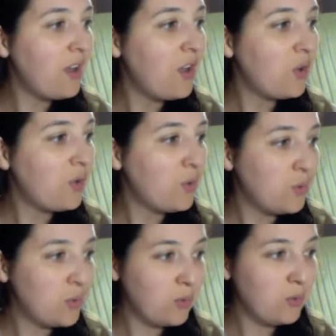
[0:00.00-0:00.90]

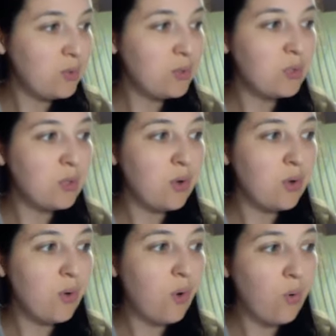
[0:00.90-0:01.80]
couscous,
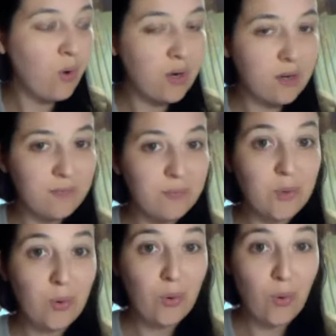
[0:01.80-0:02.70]

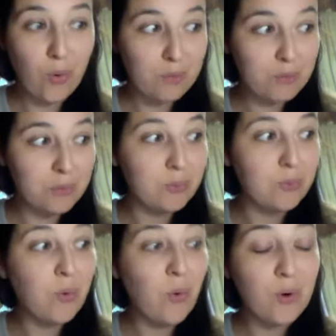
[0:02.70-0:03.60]
corn
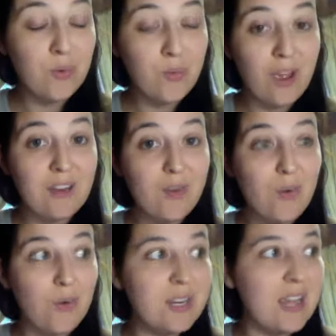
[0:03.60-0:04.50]
blue, corn red,
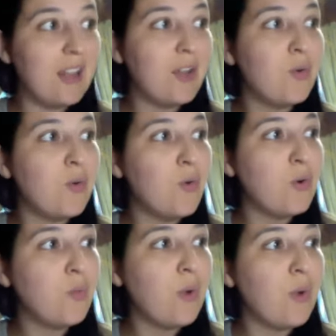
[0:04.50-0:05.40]
corn yellow,
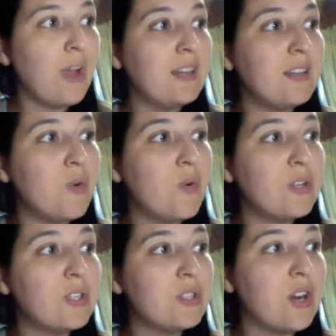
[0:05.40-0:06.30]
corn white, corn
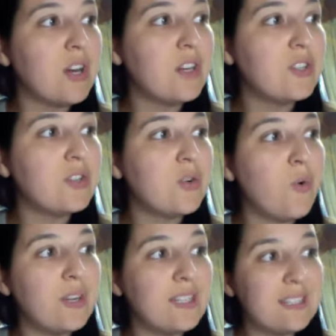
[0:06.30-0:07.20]
starch,
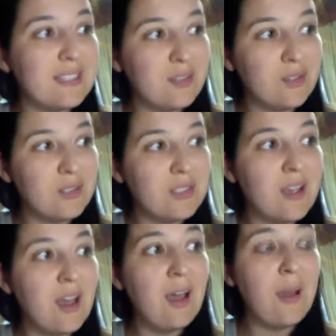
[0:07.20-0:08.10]
corn silks,
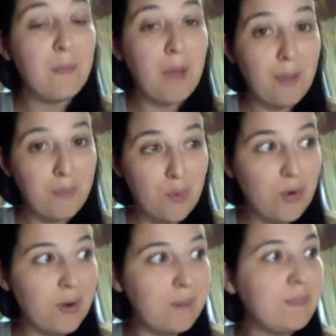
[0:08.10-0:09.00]
popcorn,